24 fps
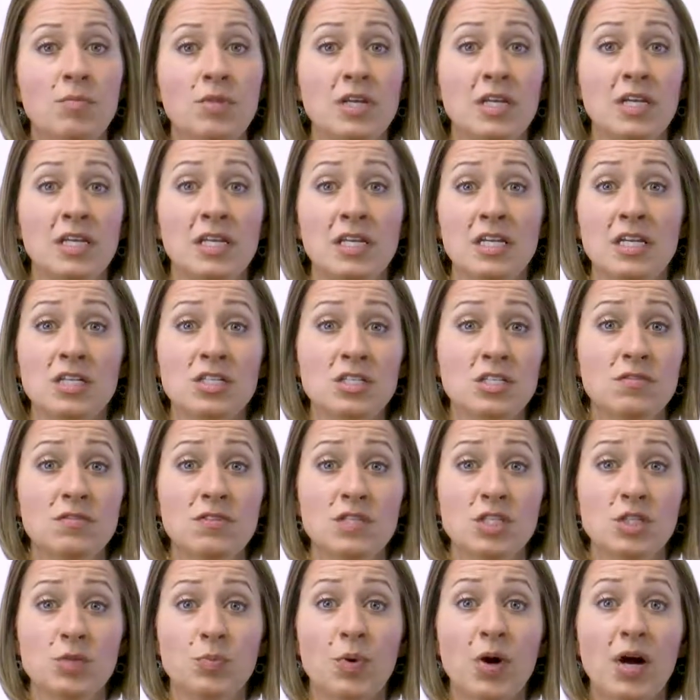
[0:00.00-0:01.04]
in each of
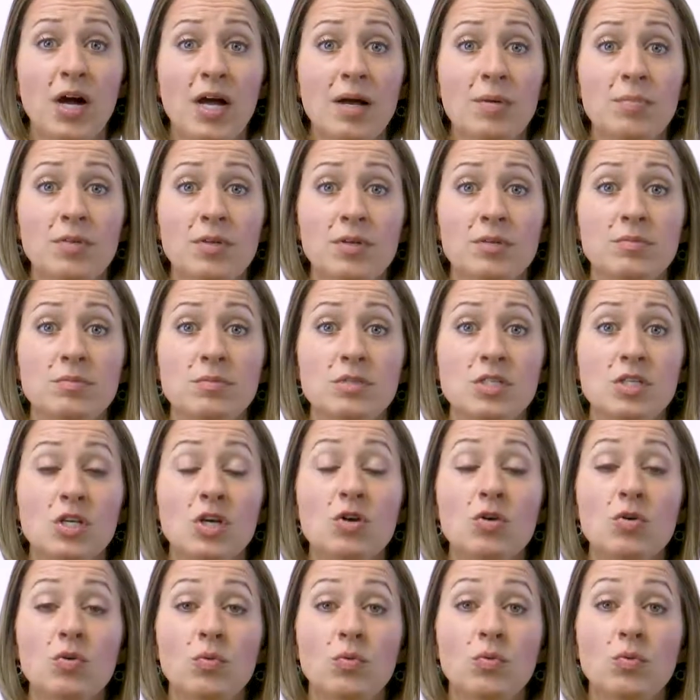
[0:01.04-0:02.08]
these problems
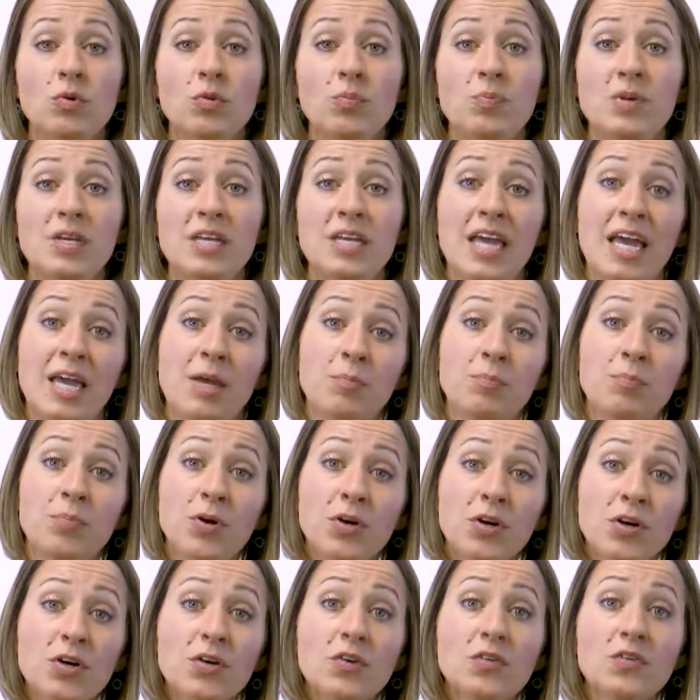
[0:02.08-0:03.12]
will be a
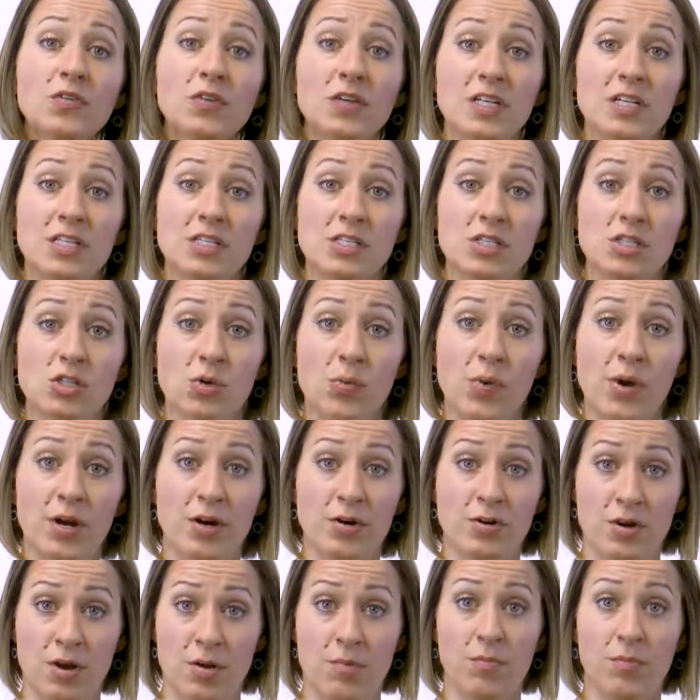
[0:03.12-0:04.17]
perfect square
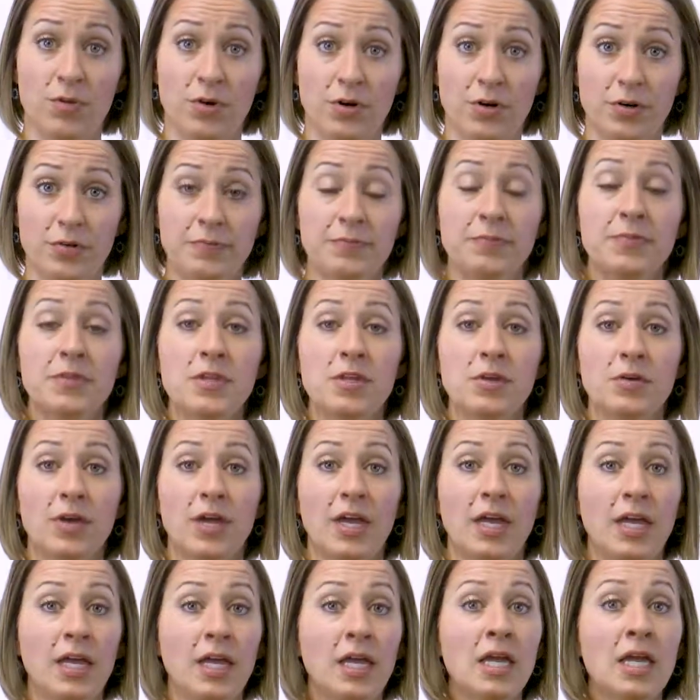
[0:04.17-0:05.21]
number,
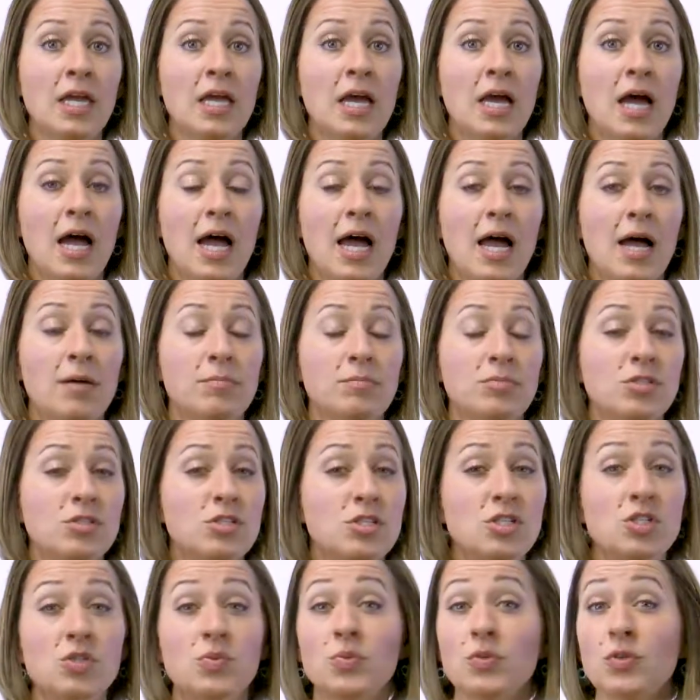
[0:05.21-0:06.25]
okay? So
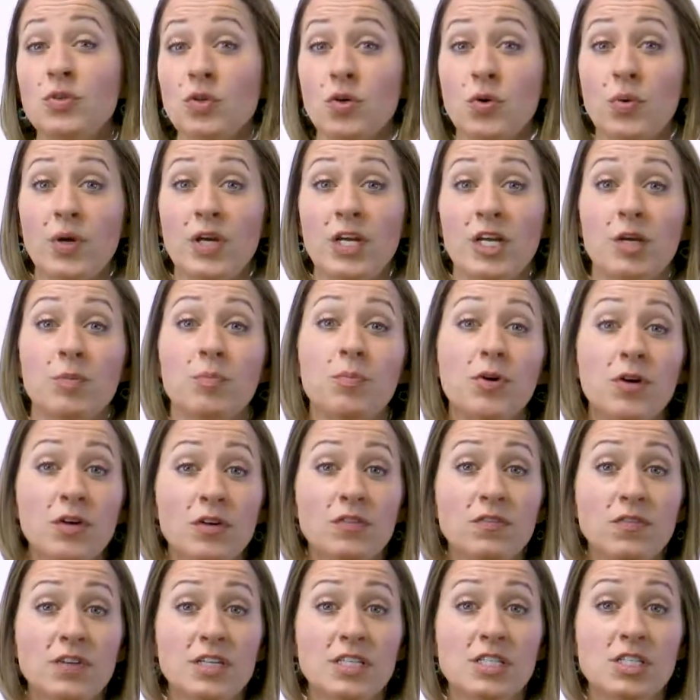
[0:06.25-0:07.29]
just real quick, a
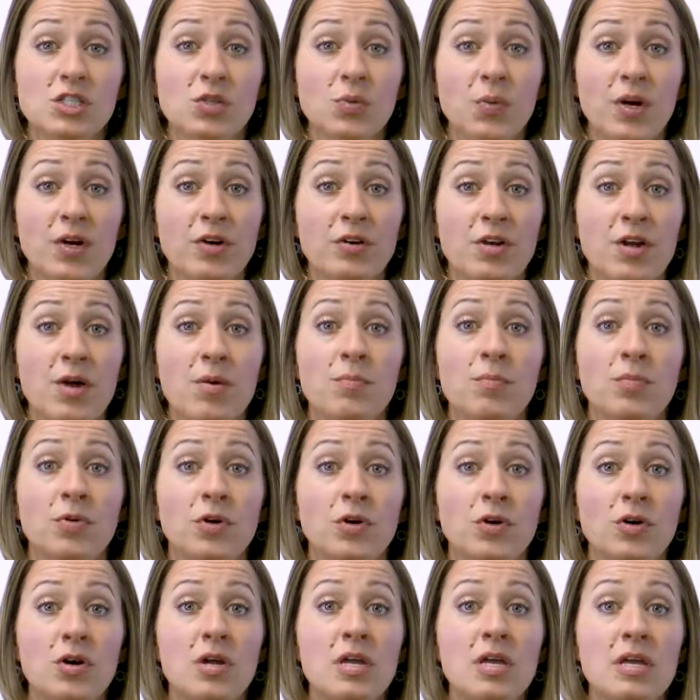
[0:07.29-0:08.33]
perfect square
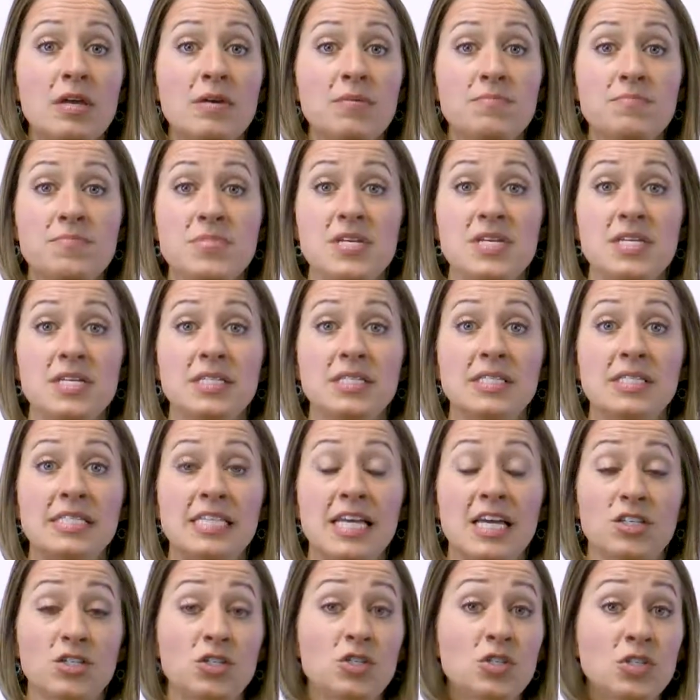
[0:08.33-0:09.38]
number means
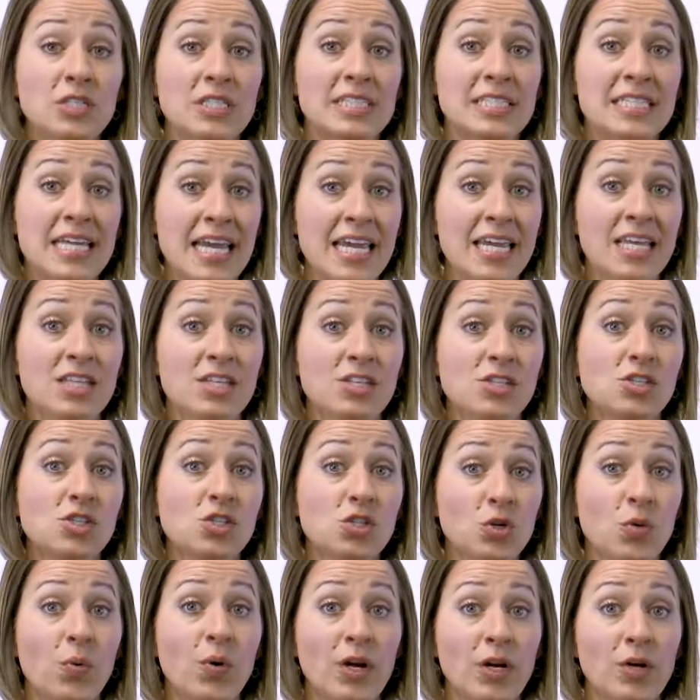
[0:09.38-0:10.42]
that you can take the
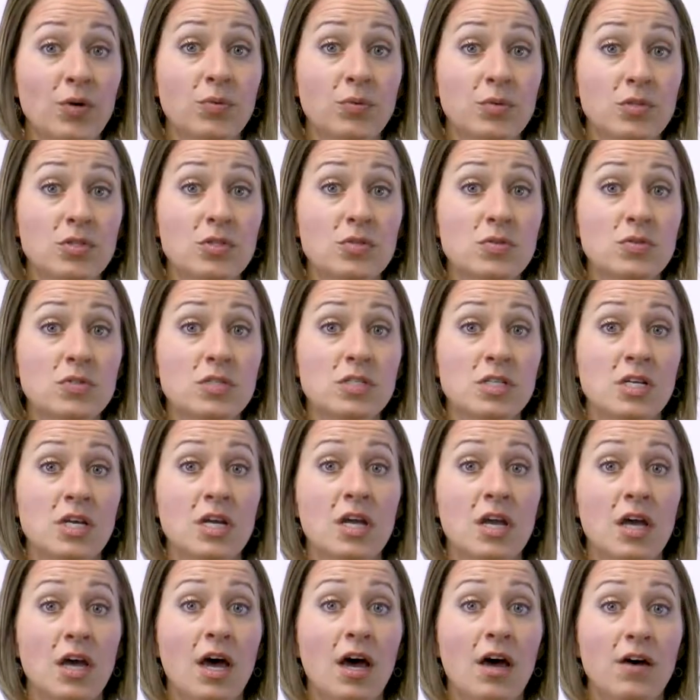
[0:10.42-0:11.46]
square root
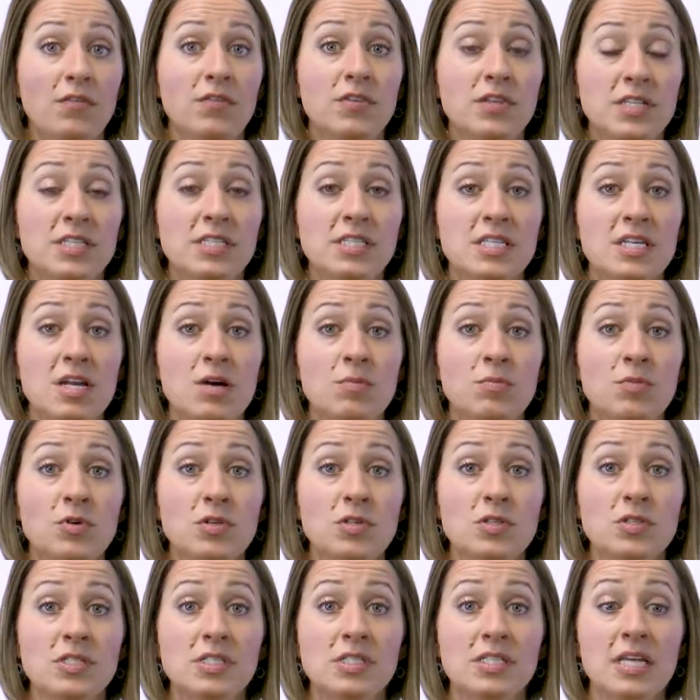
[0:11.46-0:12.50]
of these
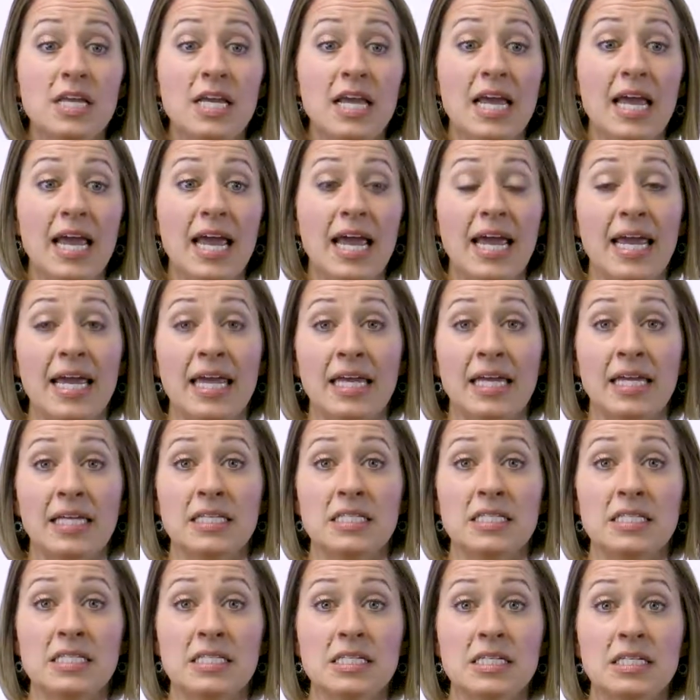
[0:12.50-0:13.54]
numbers
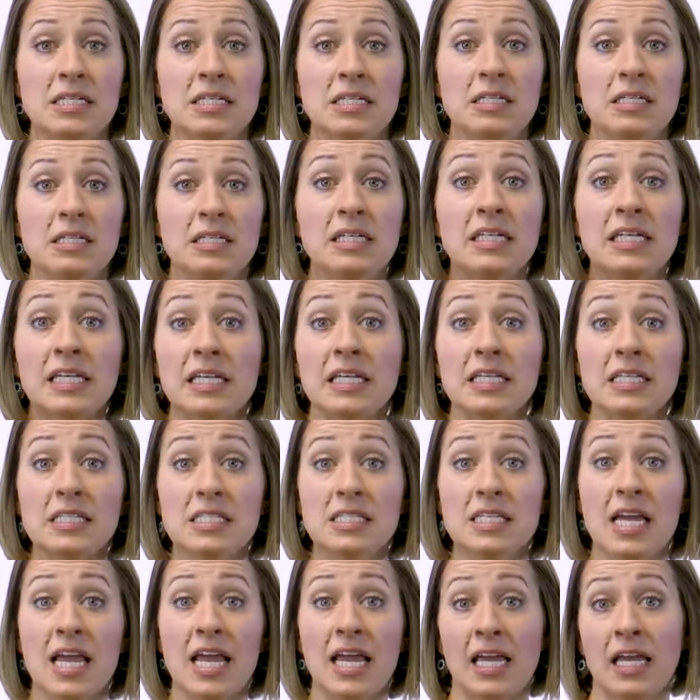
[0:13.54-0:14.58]
and get
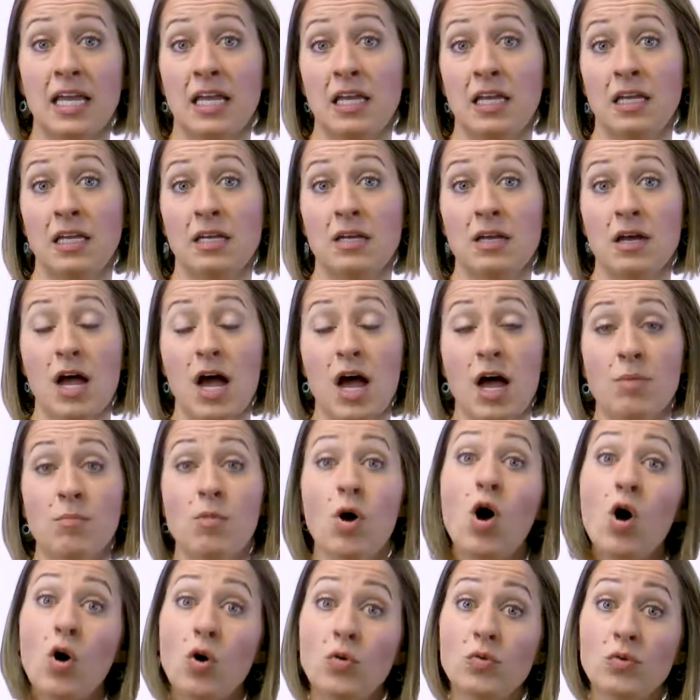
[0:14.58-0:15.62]
a
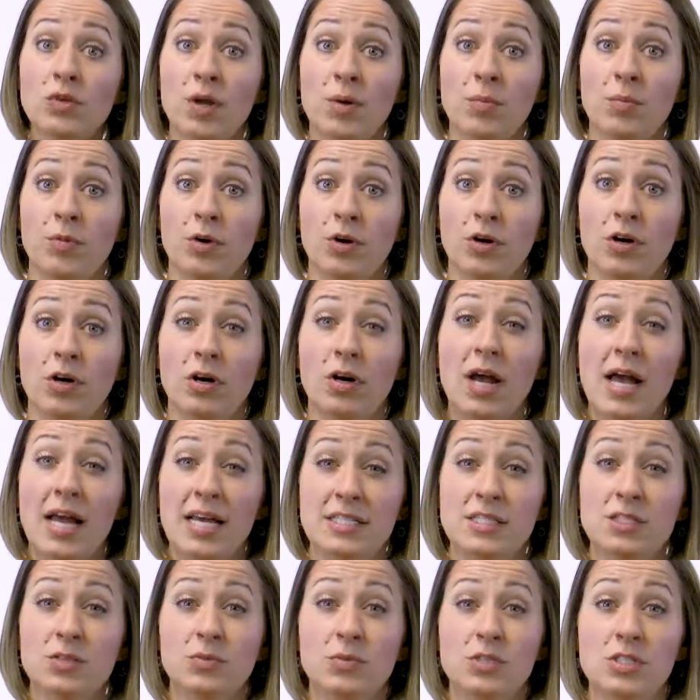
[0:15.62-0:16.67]
whole number
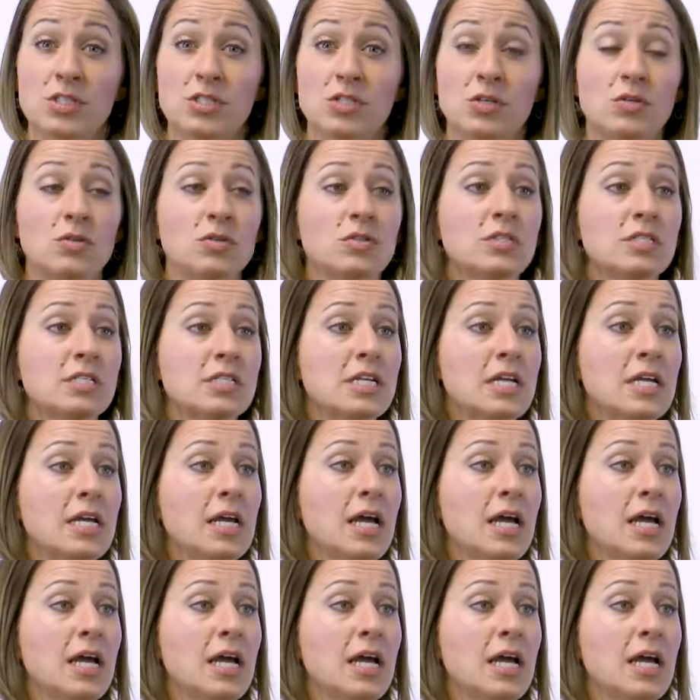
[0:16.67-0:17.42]
as the result.